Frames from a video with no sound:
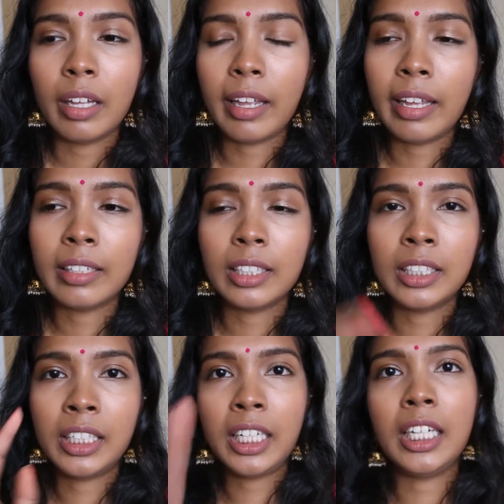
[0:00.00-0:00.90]
and
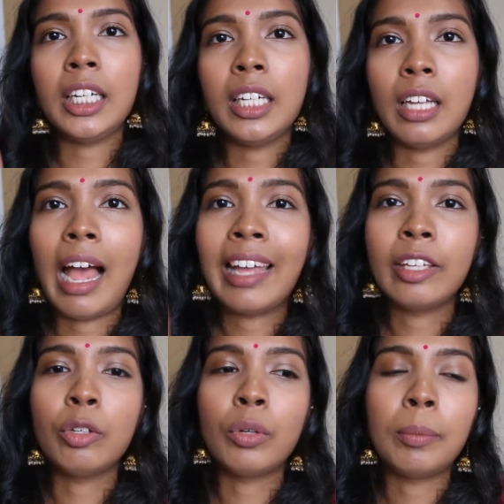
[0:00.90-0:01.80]
see
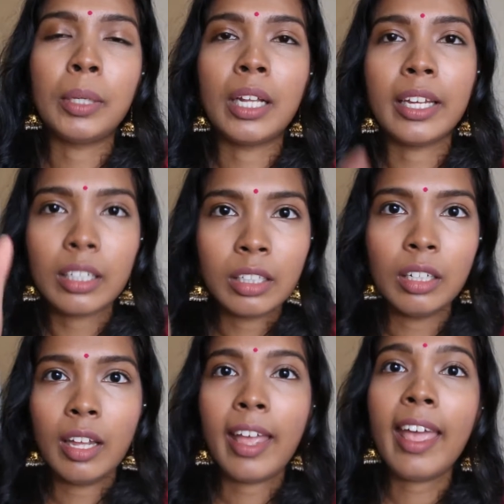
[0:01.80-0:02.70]
IU and be like,
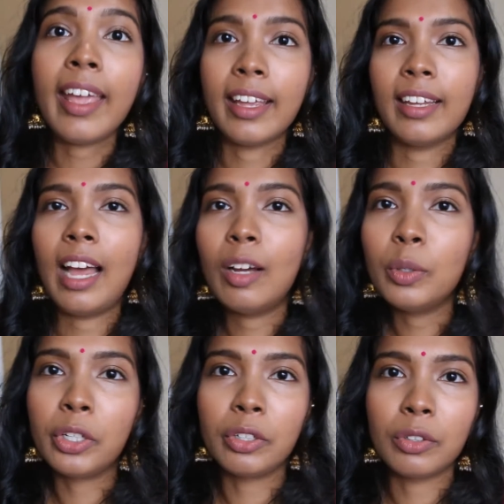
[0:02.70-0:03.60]
hey, how
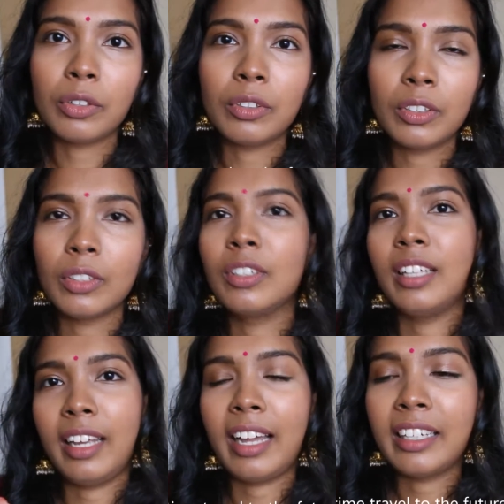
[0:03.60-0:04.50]
are you?
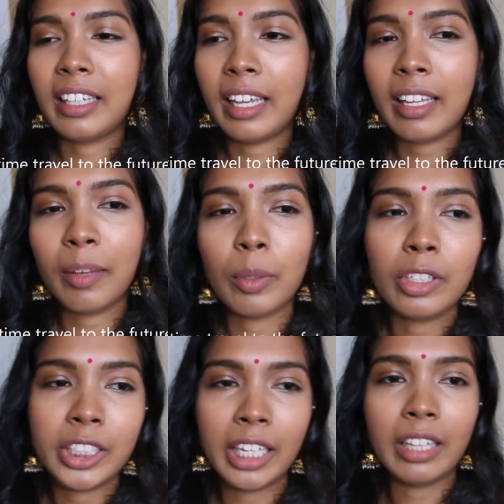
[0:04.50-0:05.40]
That kind of thing.
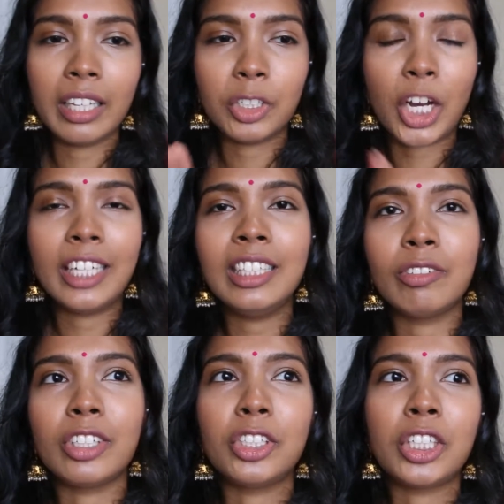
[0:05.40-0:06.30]
Because in the Chinese
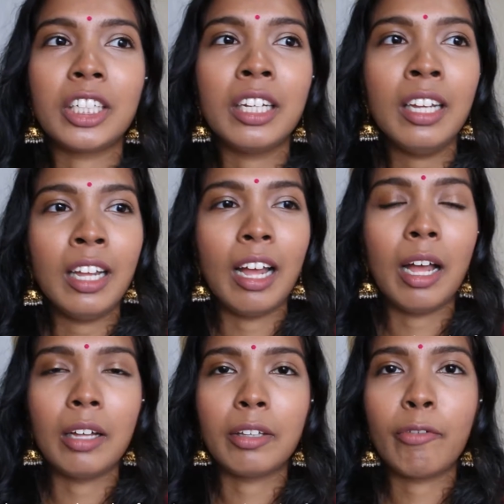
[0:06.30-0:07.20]
version,
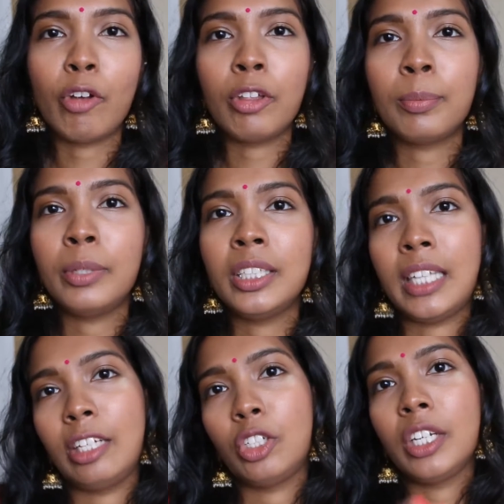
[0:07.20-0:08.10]
the fourth prince
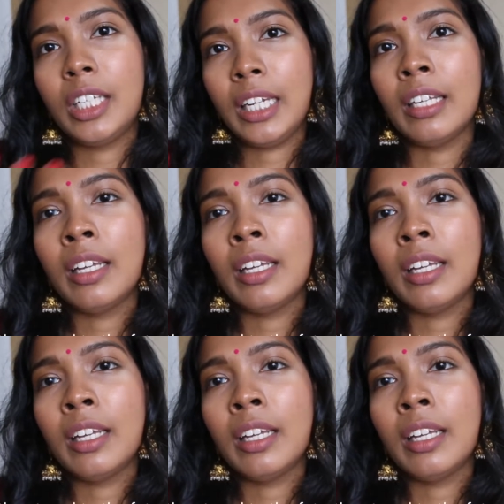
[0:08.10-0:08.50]
actually did